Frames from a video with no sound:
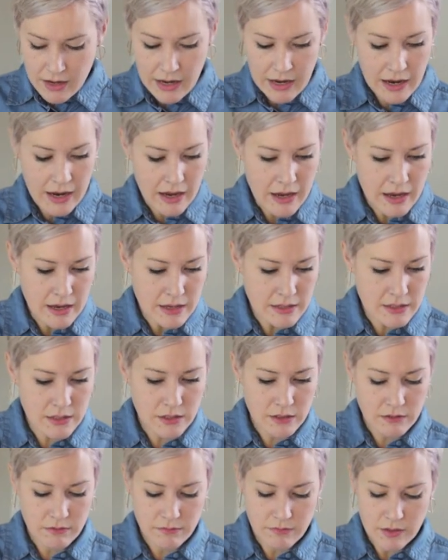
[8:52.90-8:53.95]
And
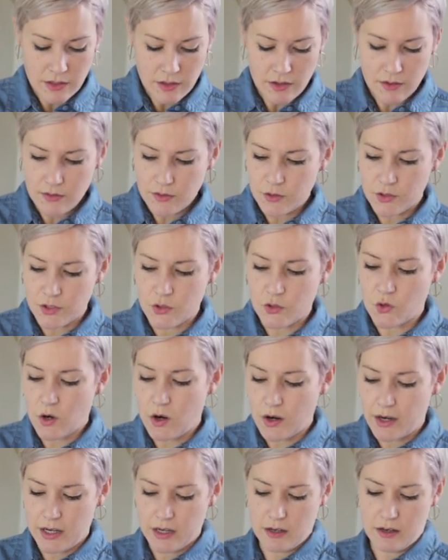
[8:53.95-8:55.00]
oh, there's a
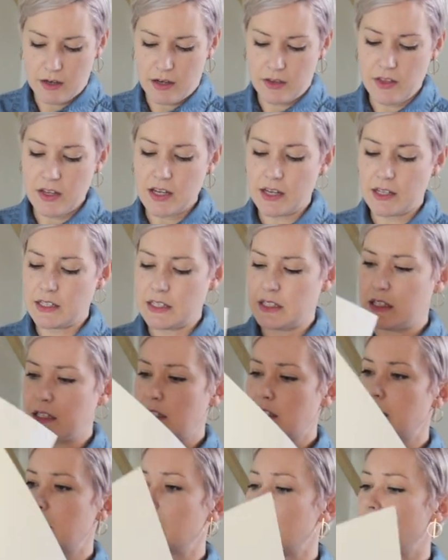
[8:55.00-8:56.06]
drawing. I think I did
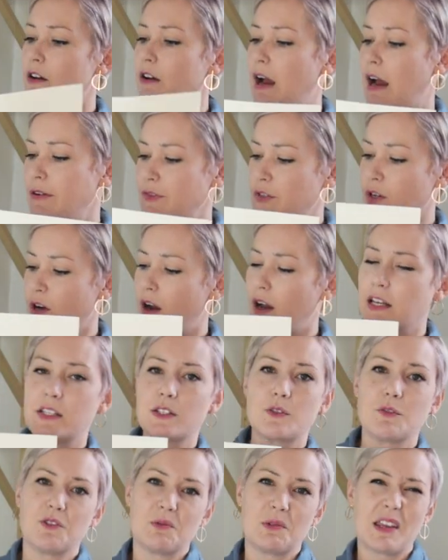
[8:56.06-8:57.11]
this the year after high
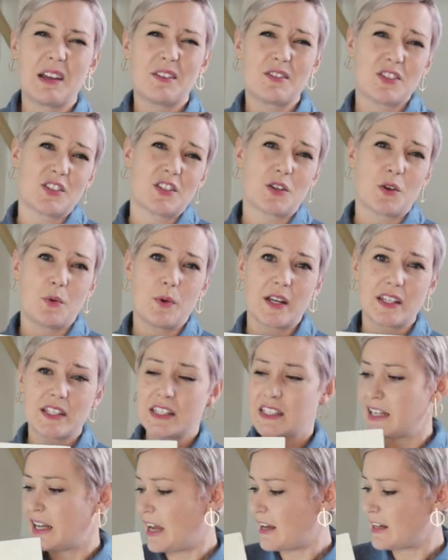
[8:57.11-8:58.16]
school, but that was just a quick
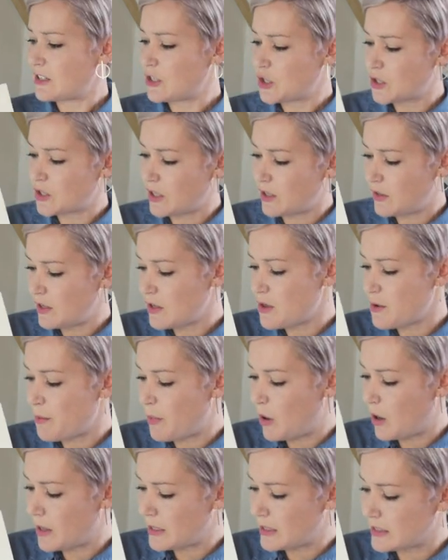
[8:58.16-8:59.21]
sketch. I think the
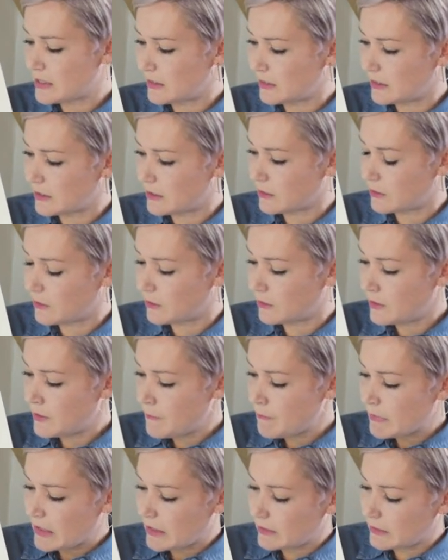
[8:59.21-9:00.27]
body's a little,
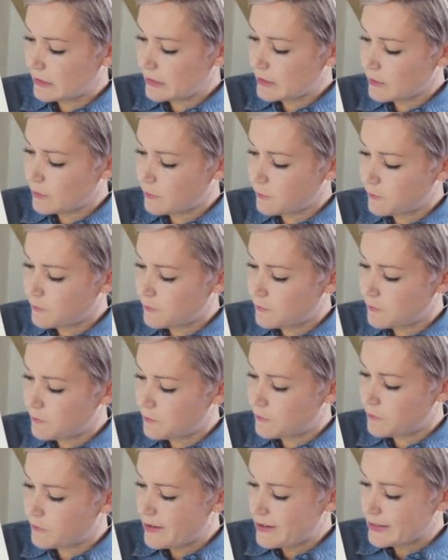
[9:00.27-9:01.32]
a little
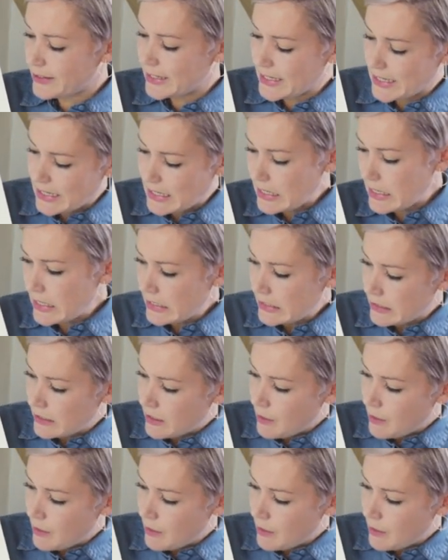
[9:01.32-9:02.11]
funky,